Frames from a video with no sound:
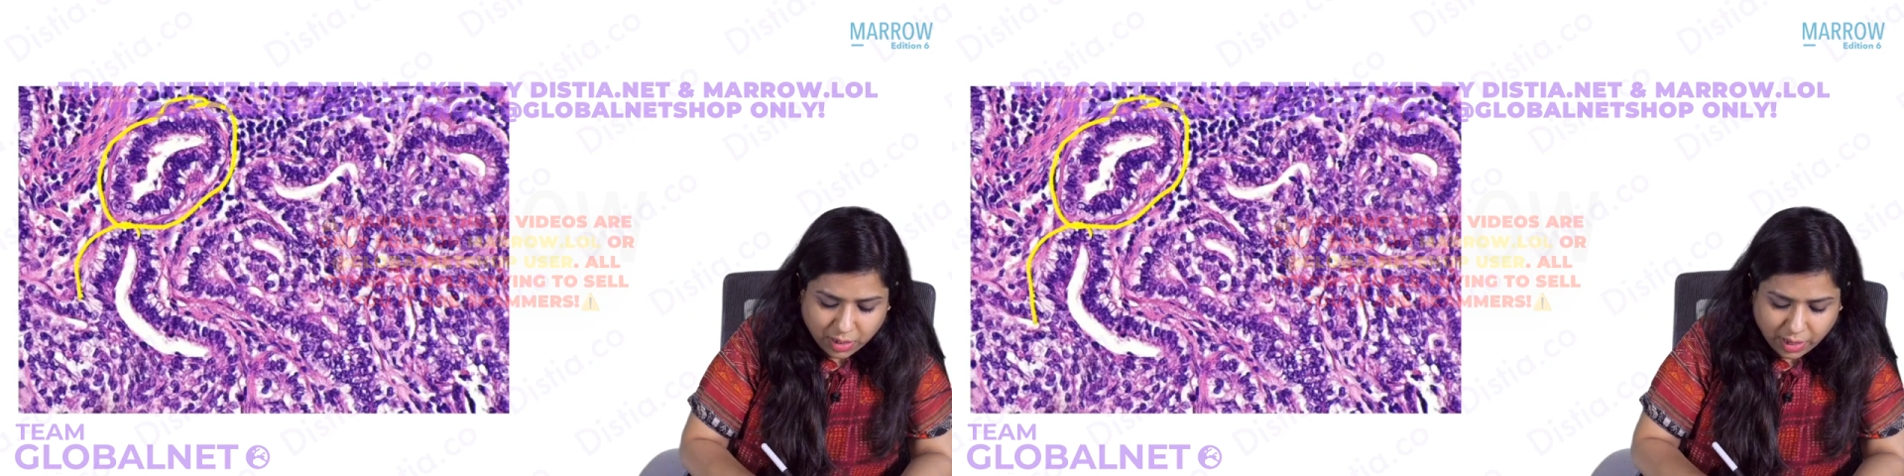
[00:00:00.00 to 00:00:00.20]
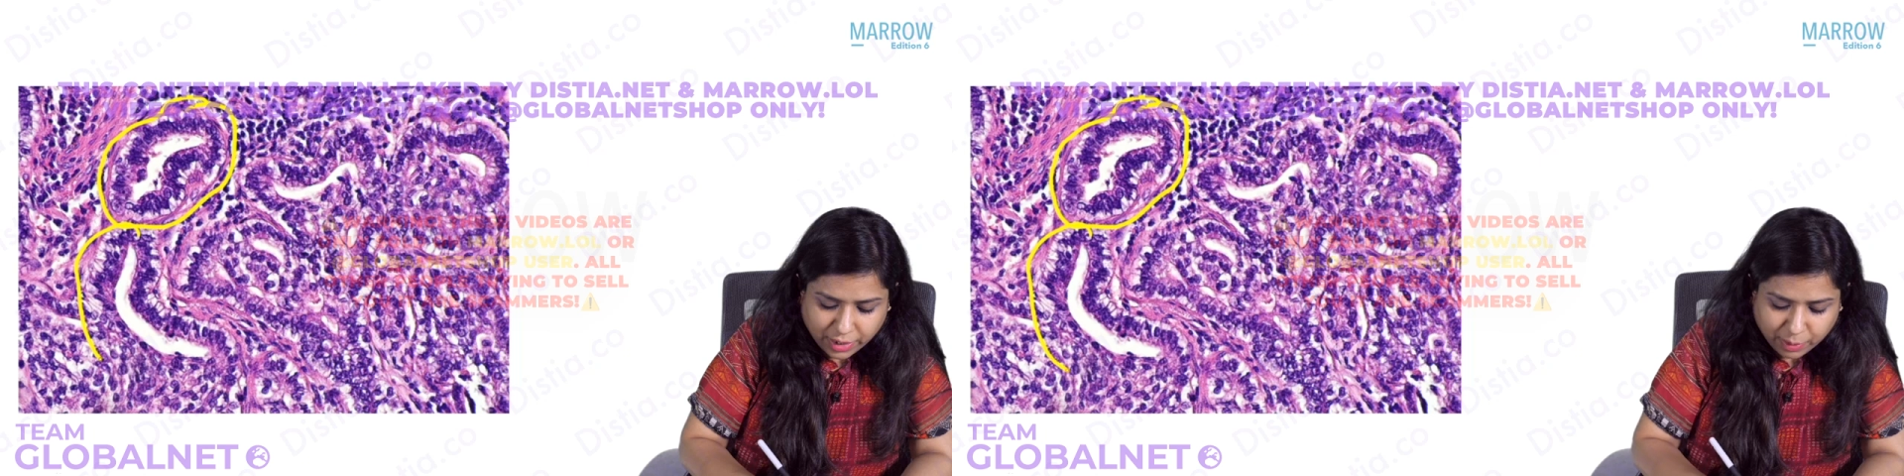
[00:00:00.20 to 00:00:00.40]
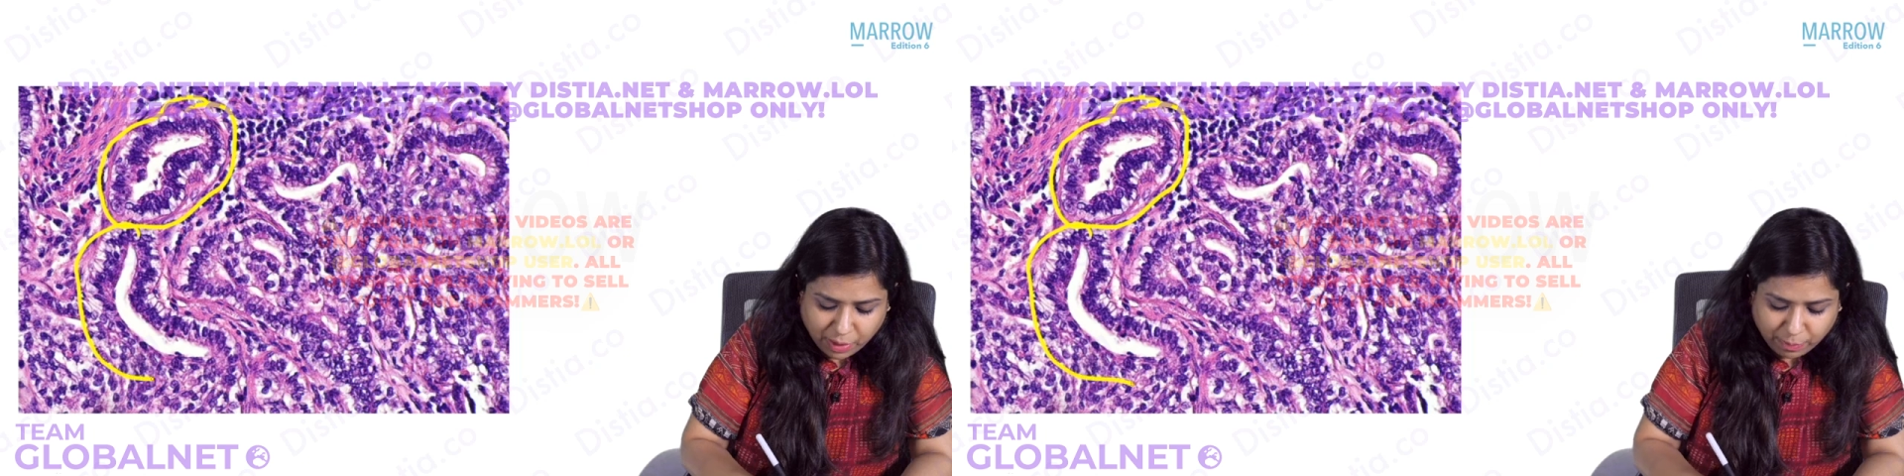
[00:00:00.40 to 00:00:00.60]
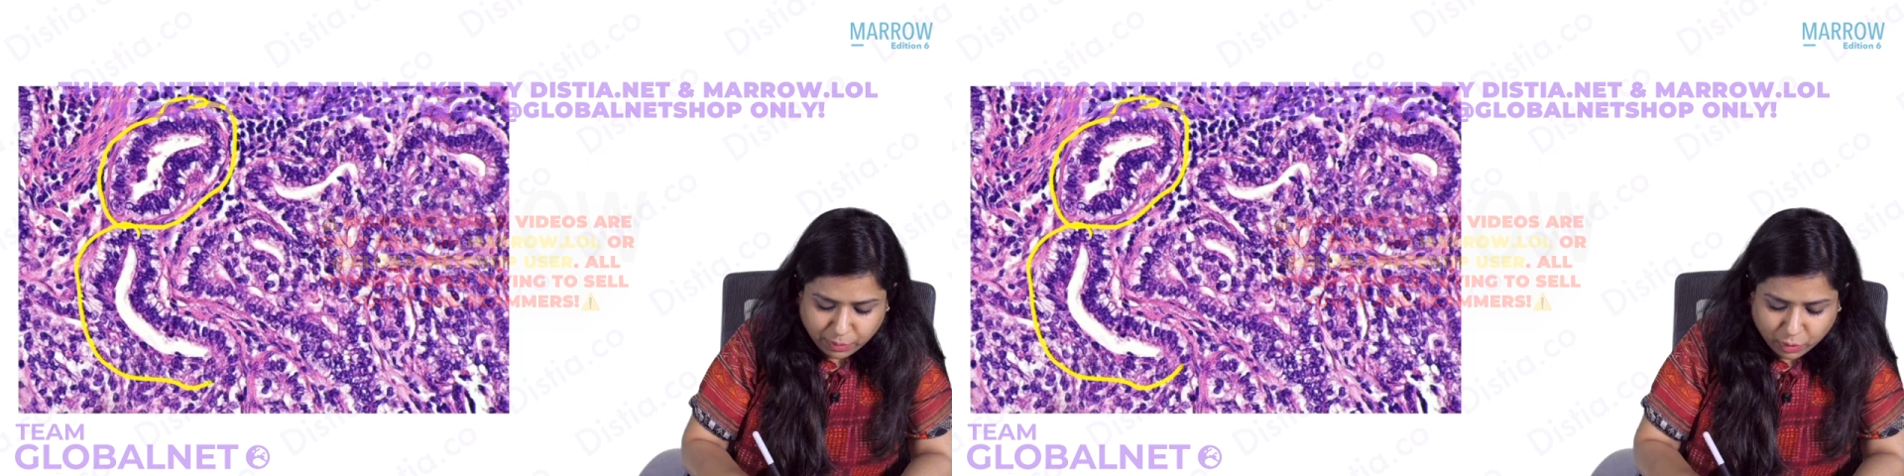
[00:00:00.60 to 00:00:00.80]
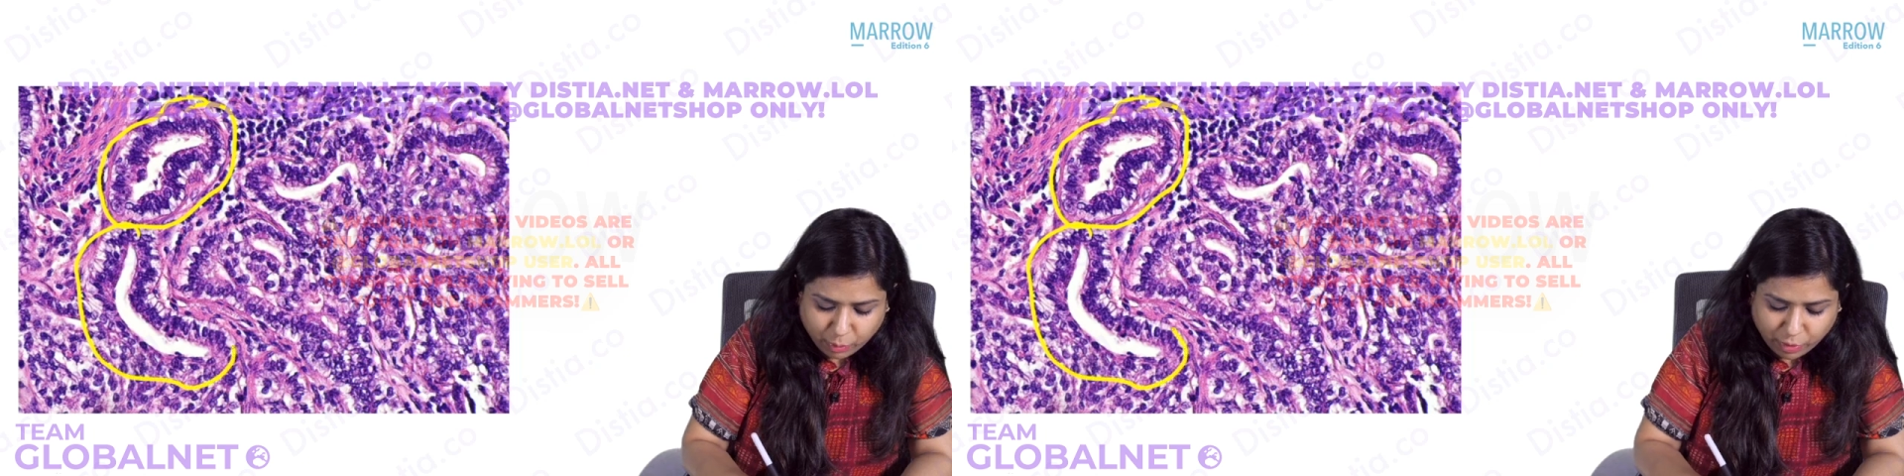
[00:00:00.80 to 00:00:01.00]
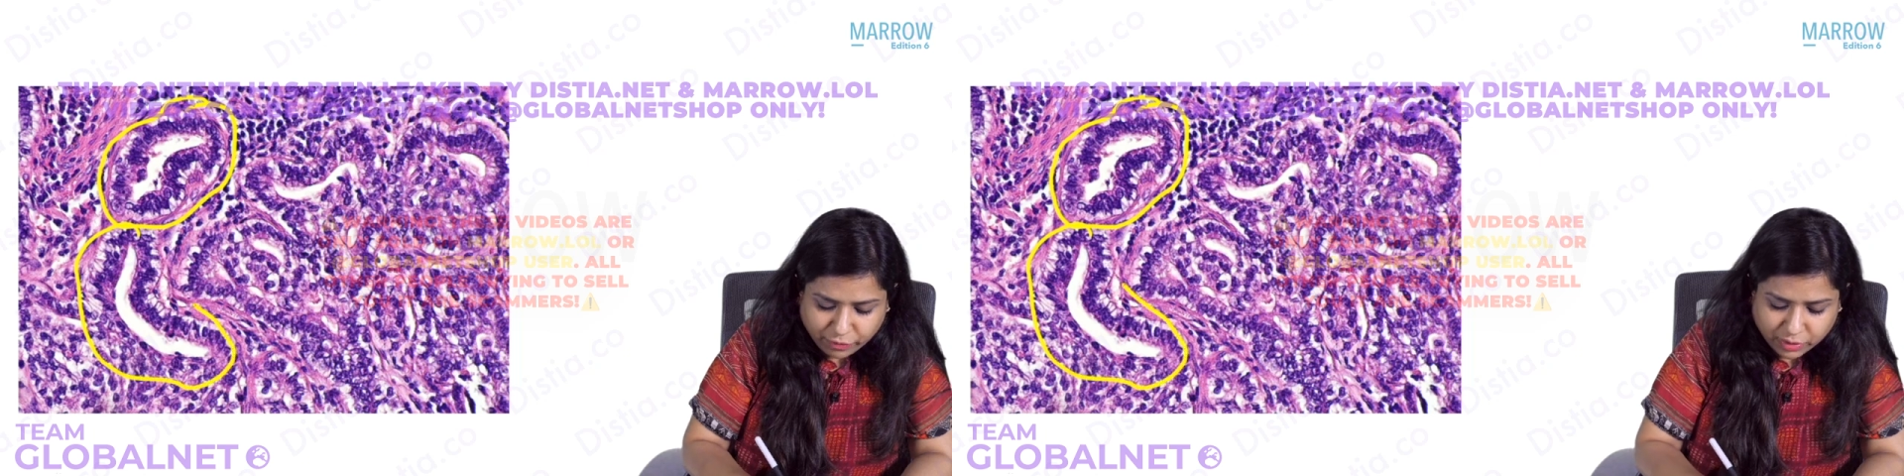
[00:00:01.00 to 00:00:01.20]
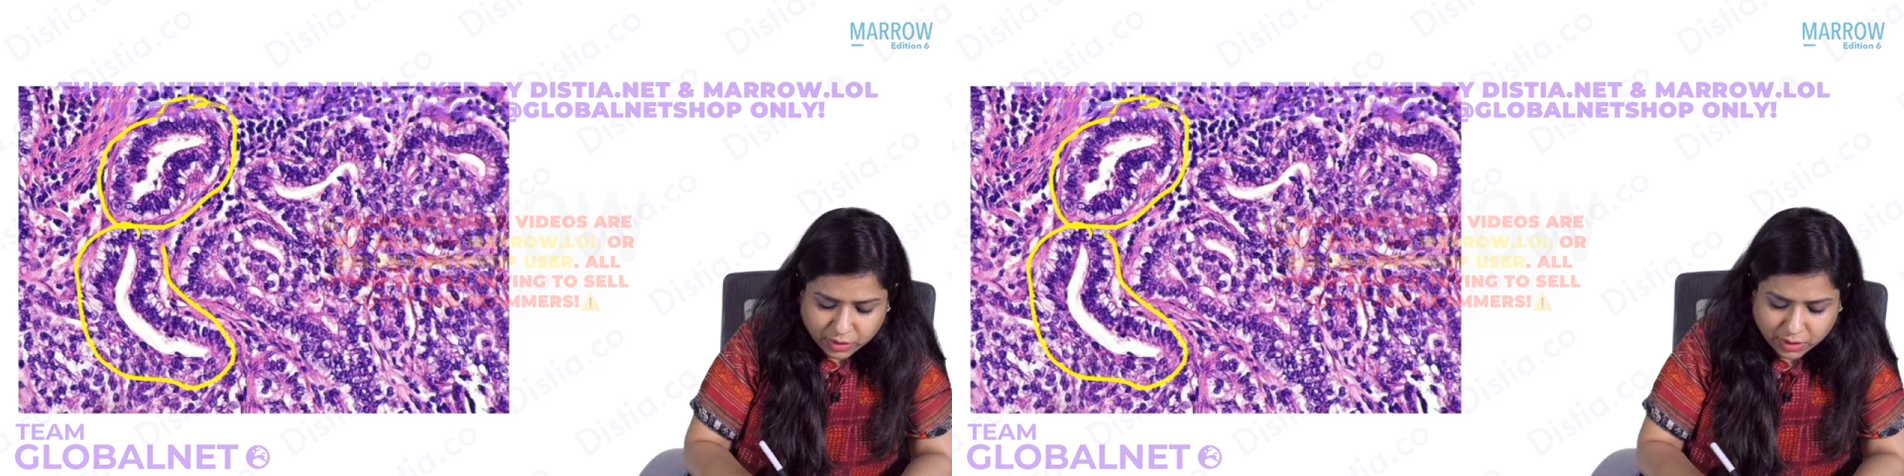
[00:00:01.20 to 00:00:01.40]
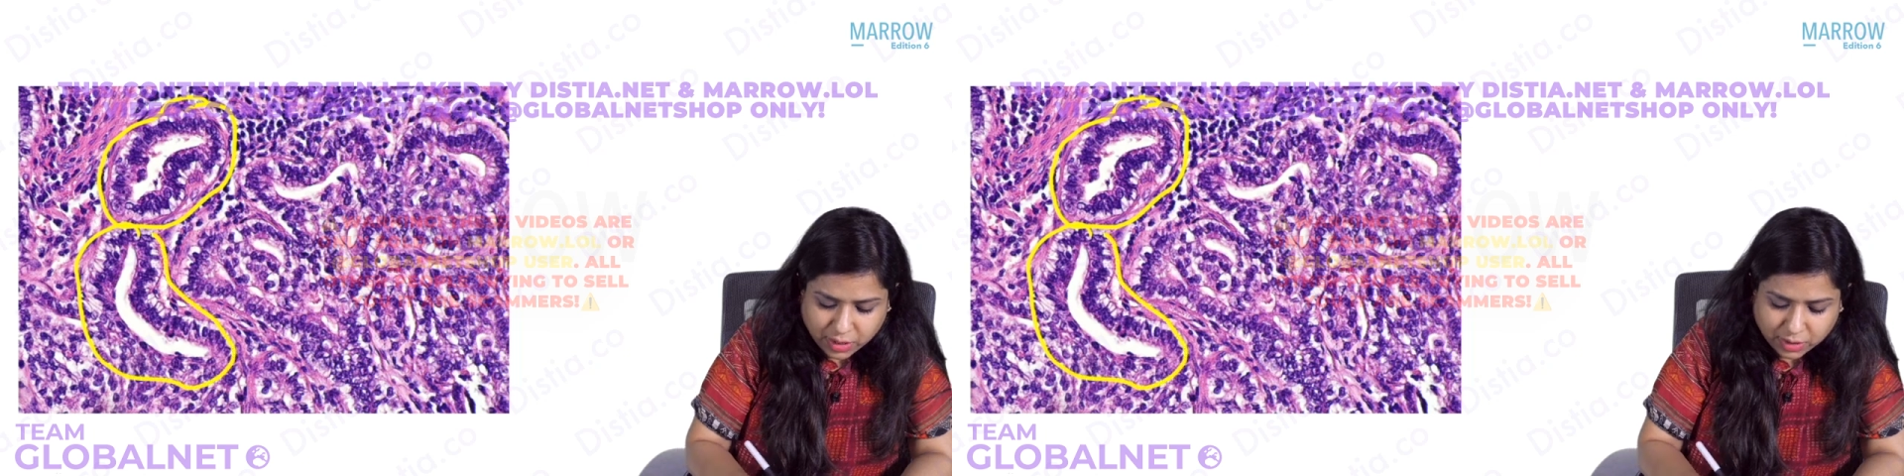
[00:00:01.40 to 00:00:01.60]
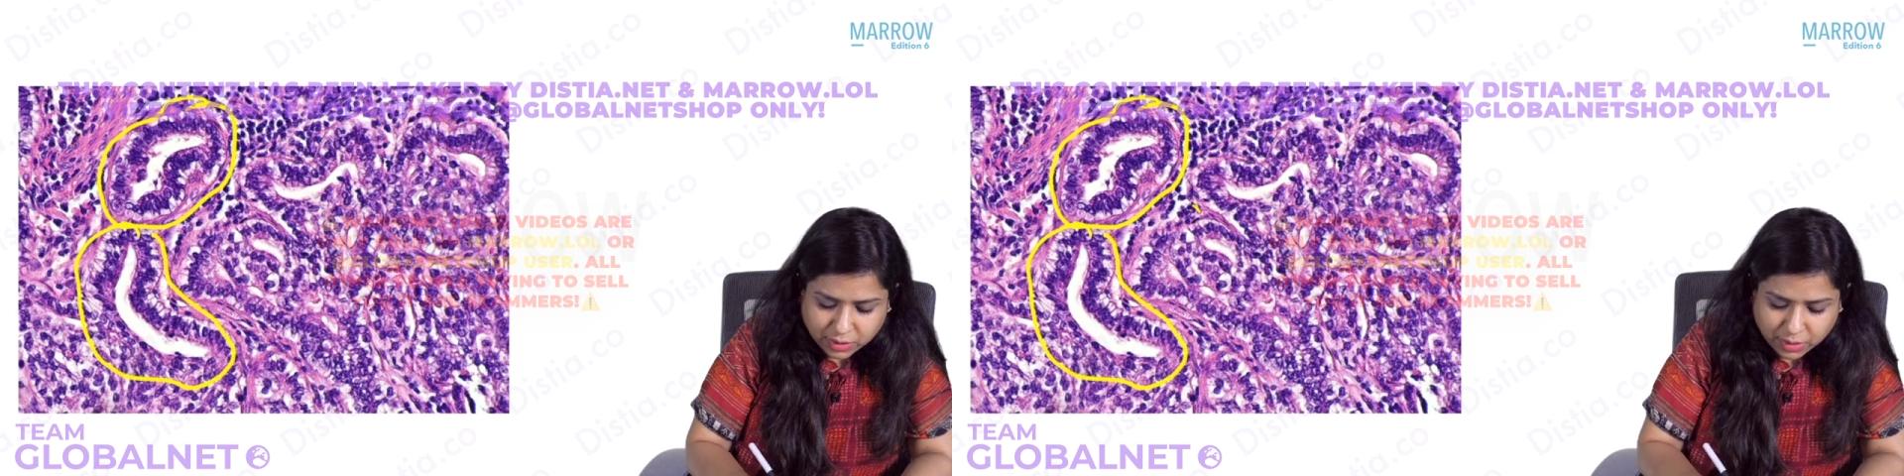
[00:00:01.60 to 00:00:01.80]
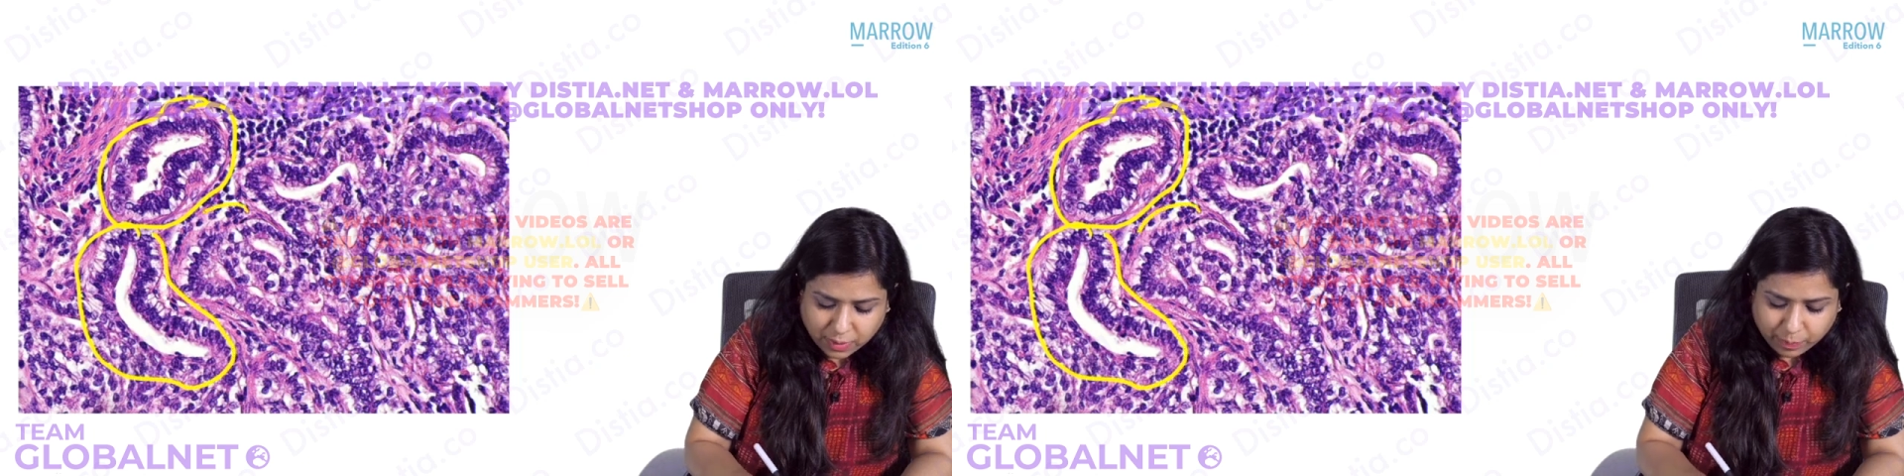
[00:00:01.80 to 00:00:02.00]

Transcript: lined by pleomorphic cells.